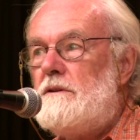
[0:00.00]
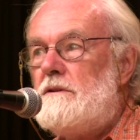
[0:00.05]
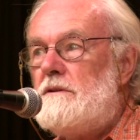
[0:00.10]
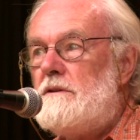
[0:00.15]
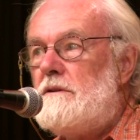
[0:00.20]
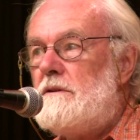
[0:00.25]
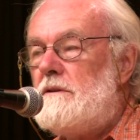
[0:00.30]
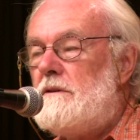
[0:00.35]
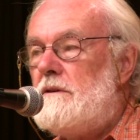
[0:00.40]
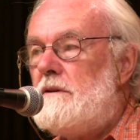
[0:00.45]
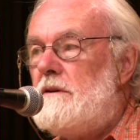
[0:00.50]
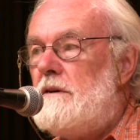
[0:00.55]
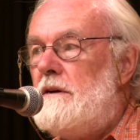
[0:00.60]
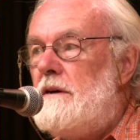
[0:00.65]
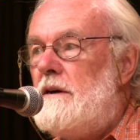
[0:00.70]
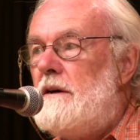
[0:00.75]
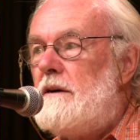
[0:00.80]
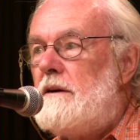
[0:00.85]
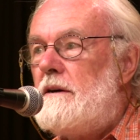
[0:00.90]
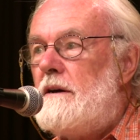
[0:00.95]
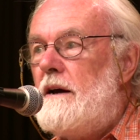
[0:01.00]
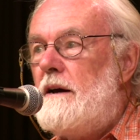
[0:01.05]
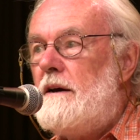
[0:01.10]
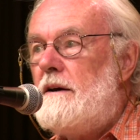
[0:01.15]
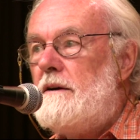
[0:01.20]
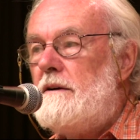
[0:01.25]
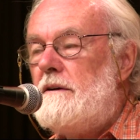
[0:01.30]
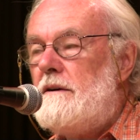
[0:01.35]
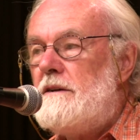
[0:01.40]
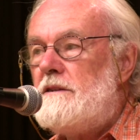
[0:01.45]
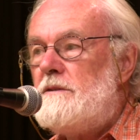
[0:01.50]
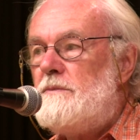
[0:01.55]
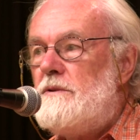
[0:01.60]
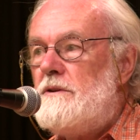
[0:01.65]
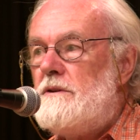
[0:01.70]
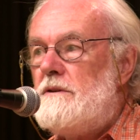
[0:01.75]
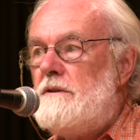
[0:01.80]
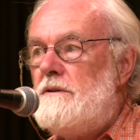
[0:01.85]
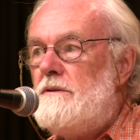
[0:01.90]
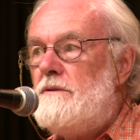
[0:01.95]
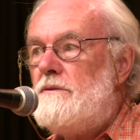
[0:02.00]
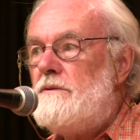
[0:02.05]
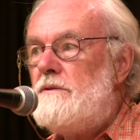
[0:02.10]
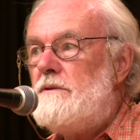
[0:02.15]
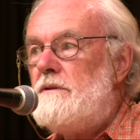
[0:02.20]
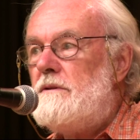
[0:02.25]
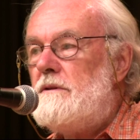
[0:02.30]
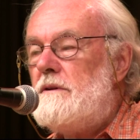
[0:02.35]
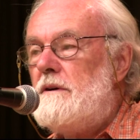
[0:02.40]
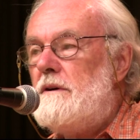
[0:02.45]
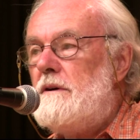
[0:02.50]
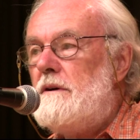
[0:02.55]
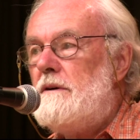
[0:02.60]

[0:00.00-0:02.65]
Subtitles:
There's a gay and lesbian youth